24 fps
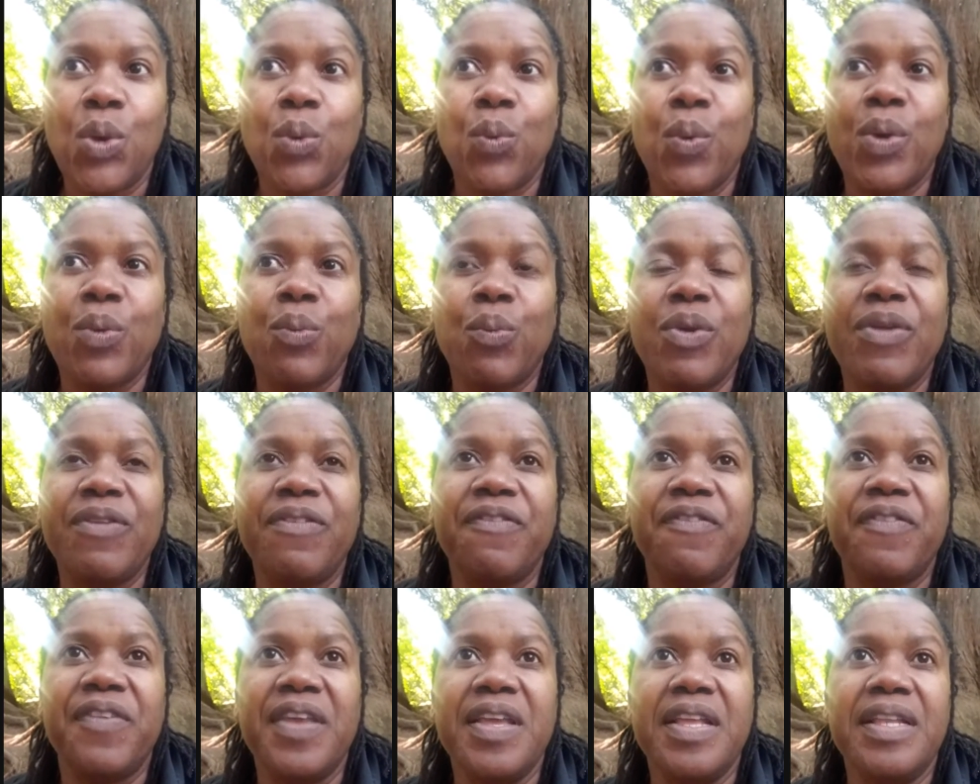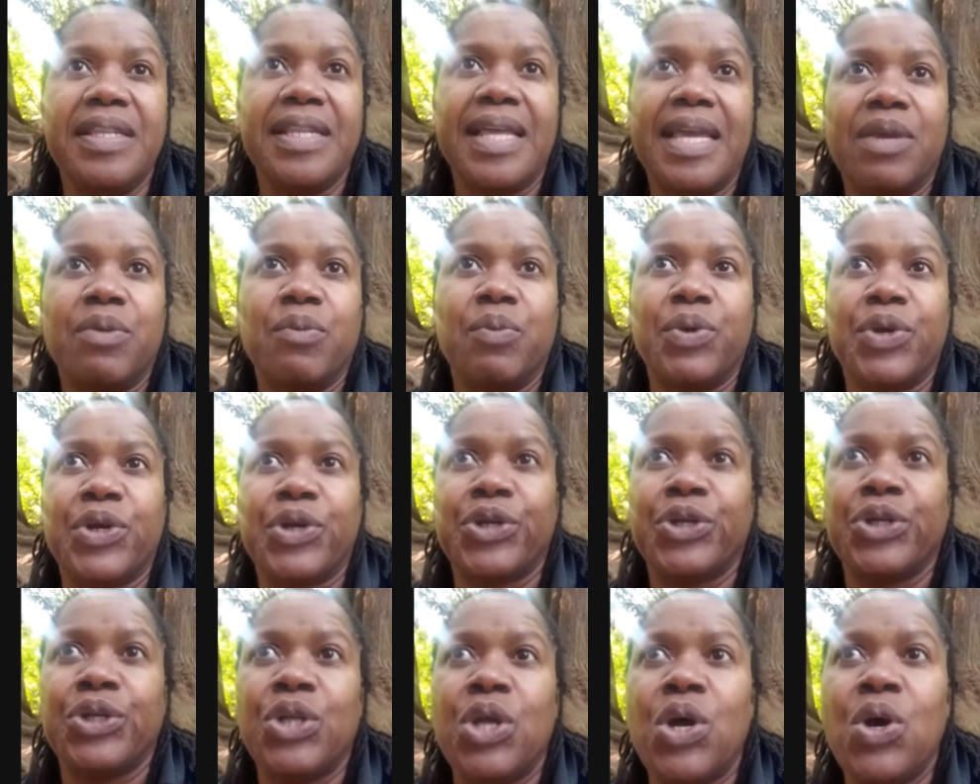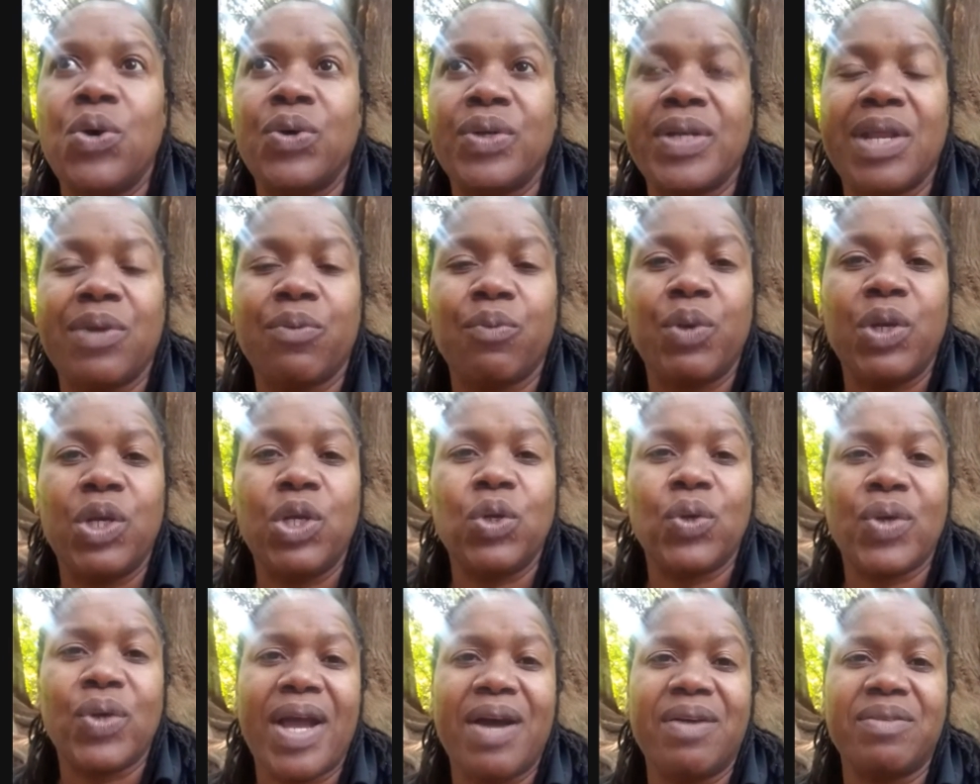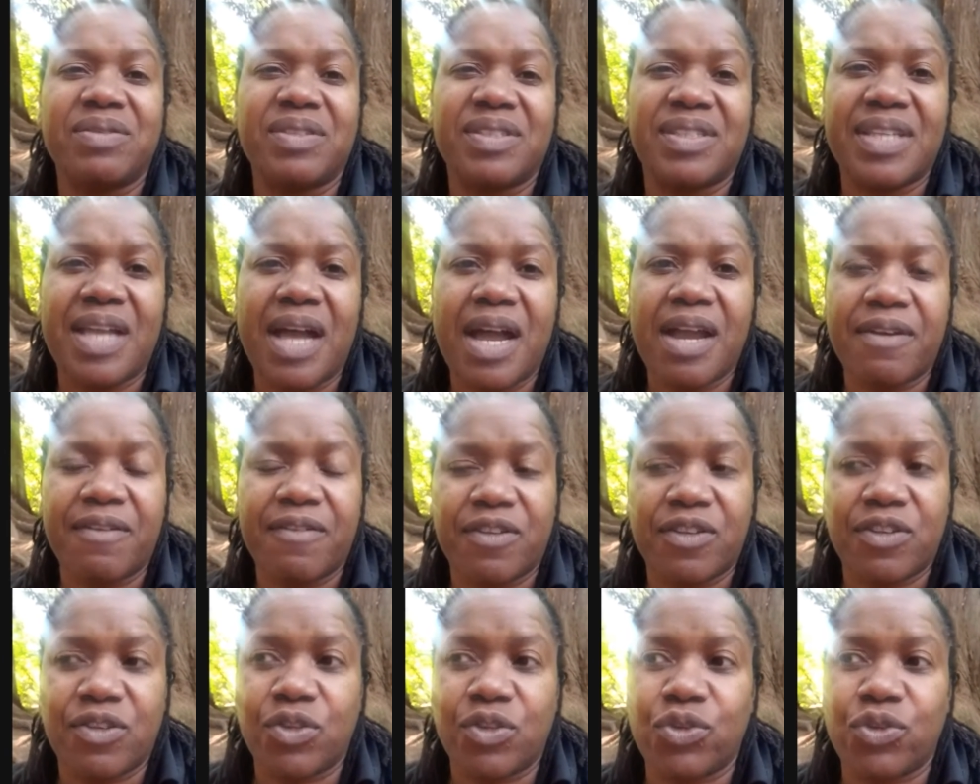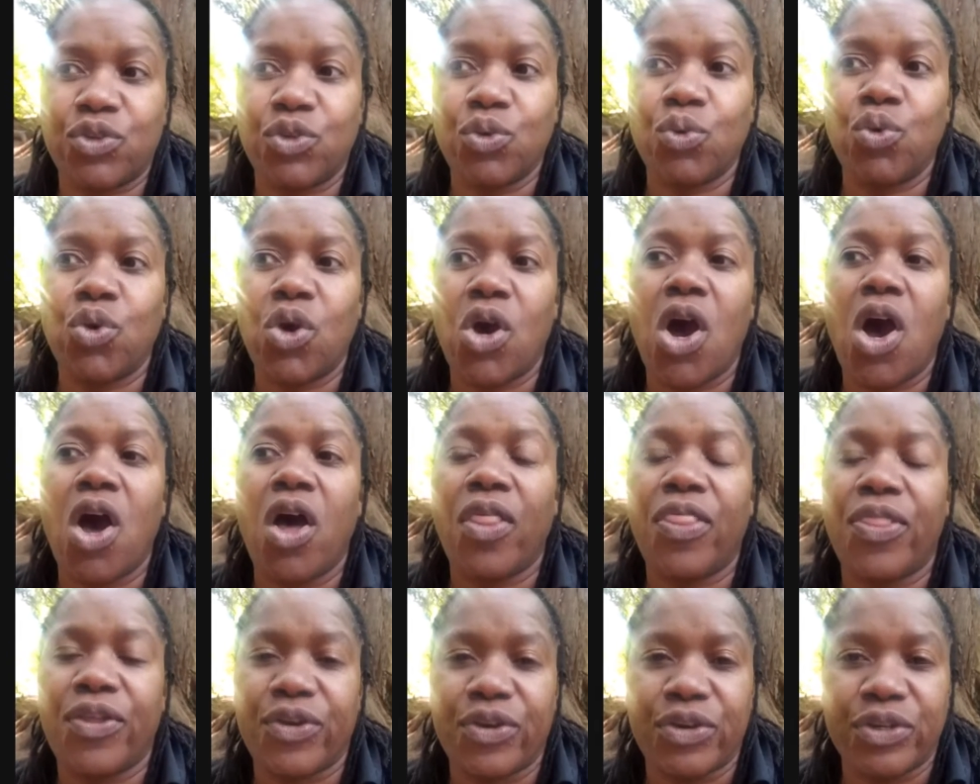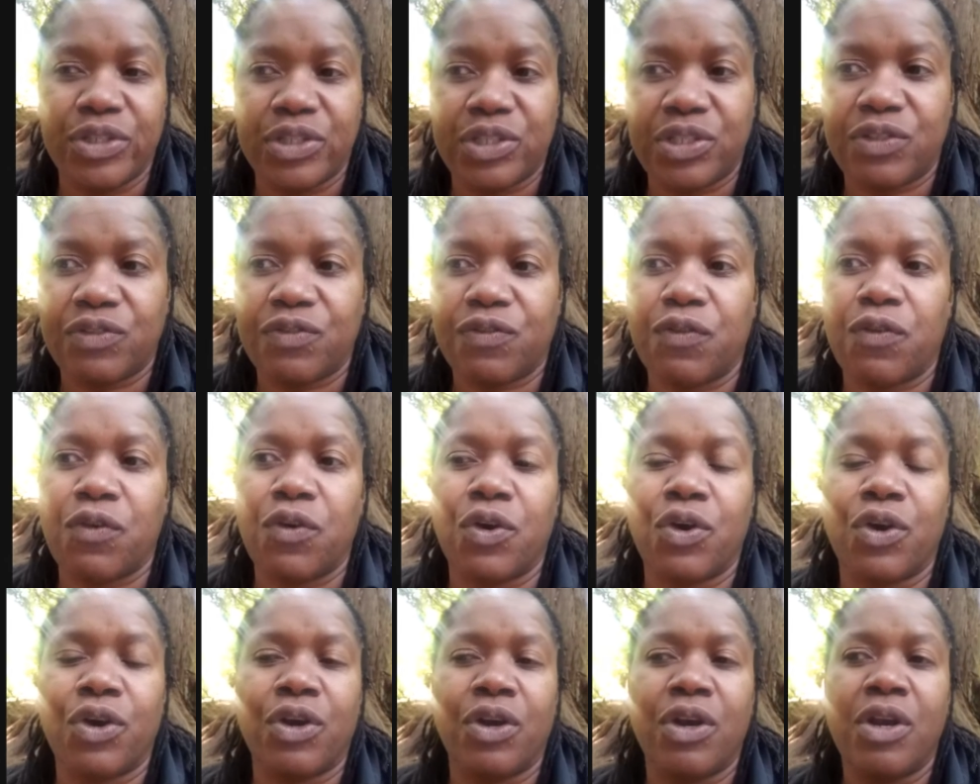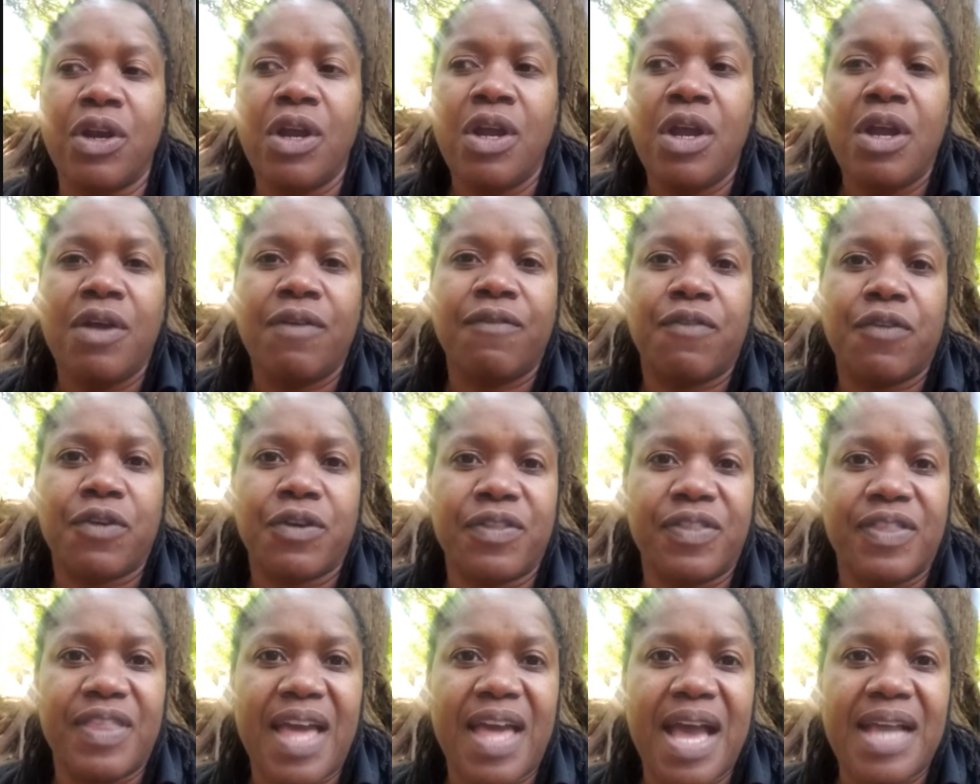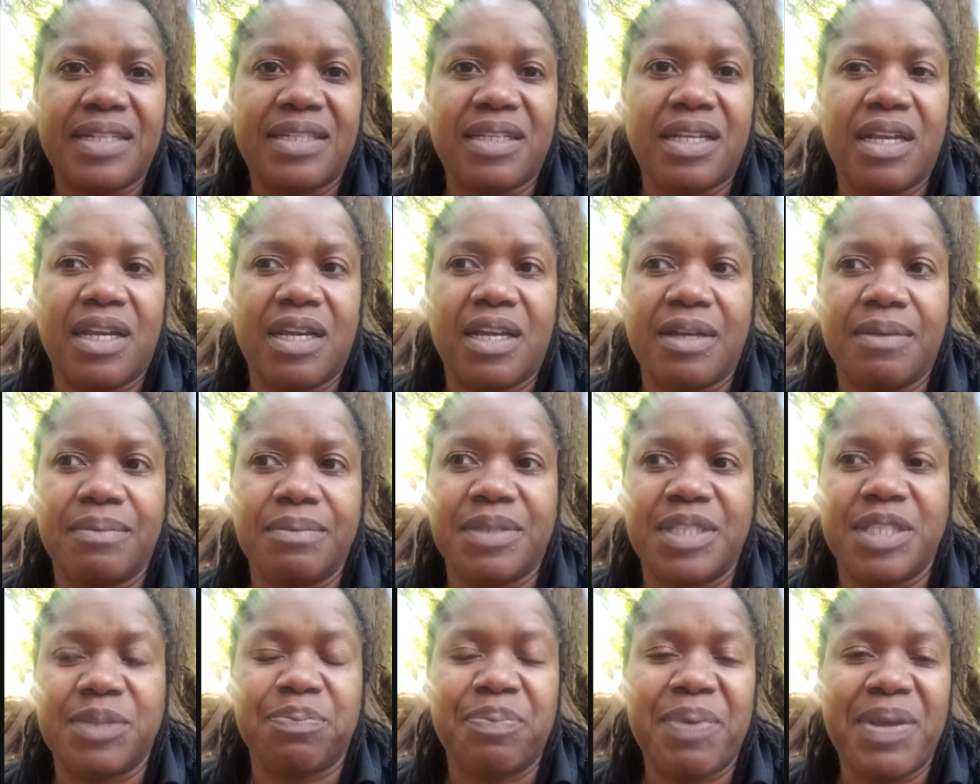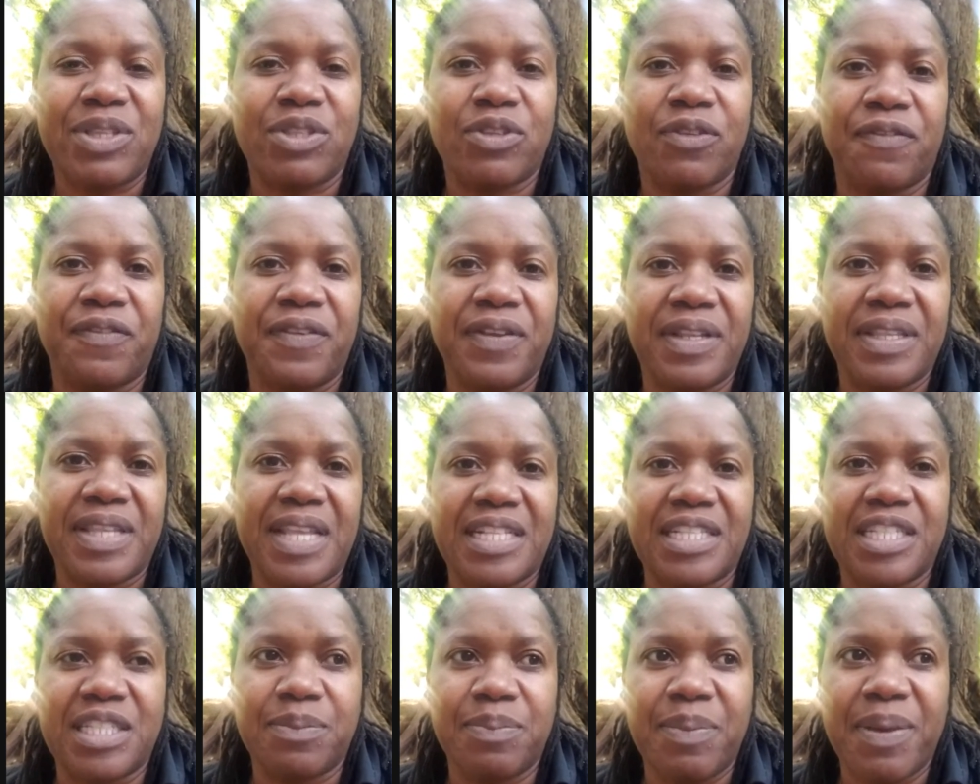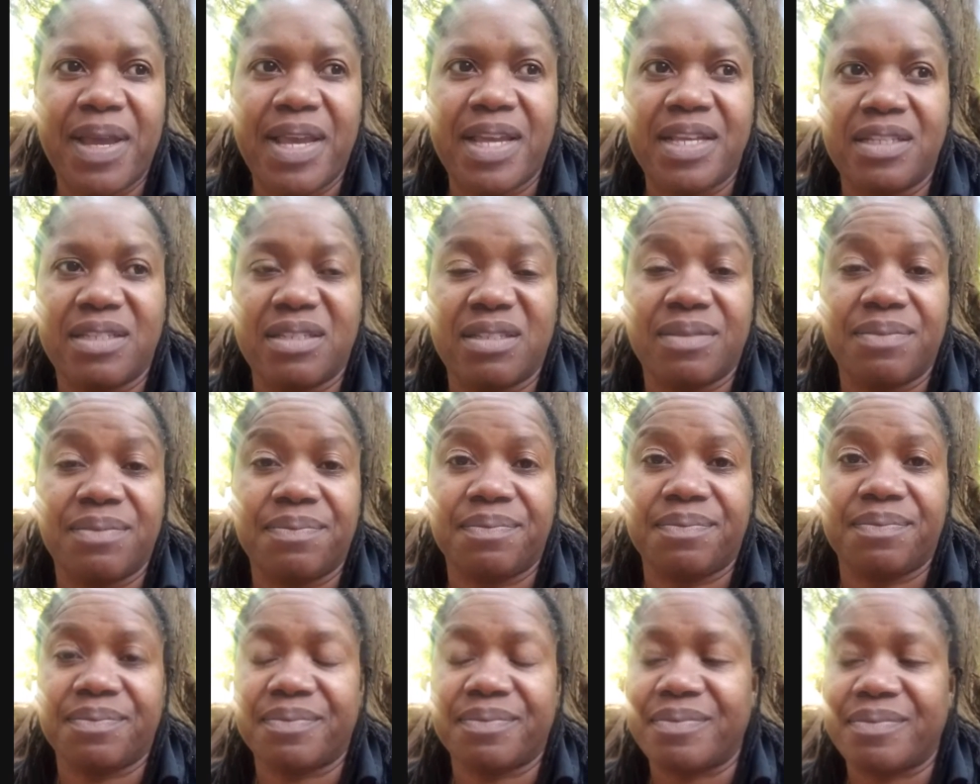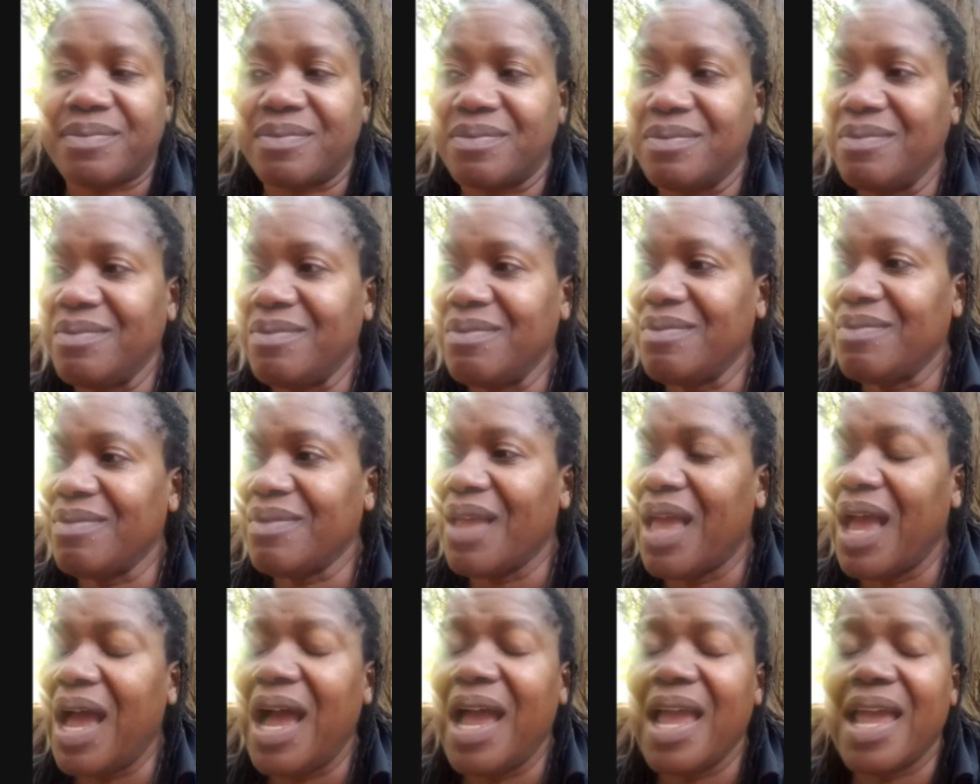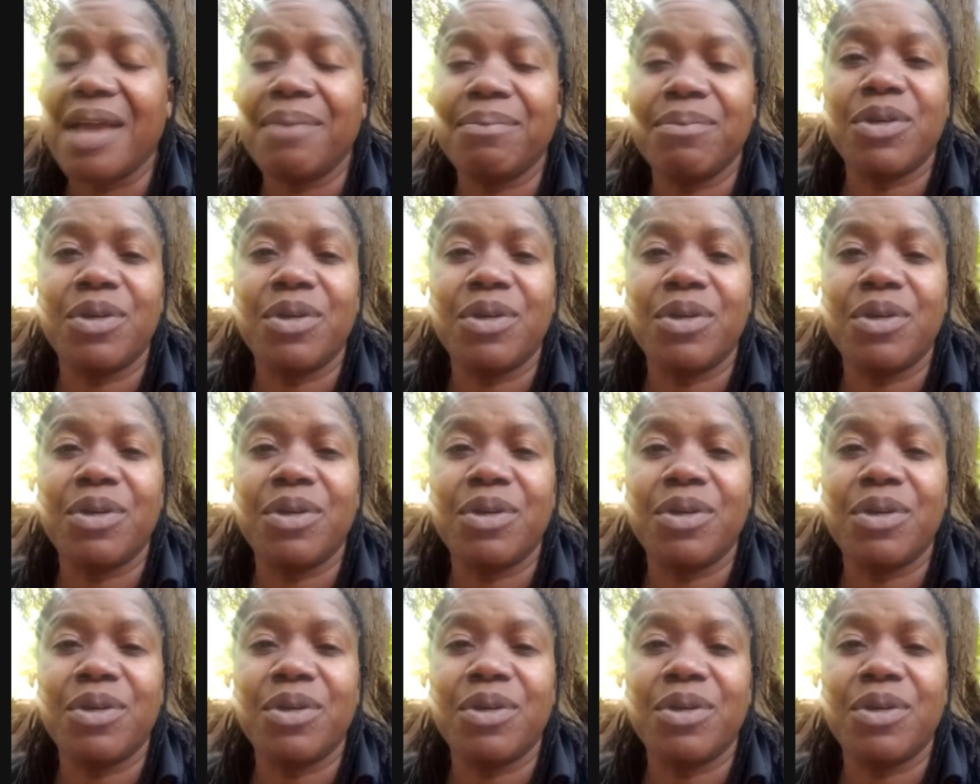When we feel like we're alone and we look outside to others for that space to fill that space. I am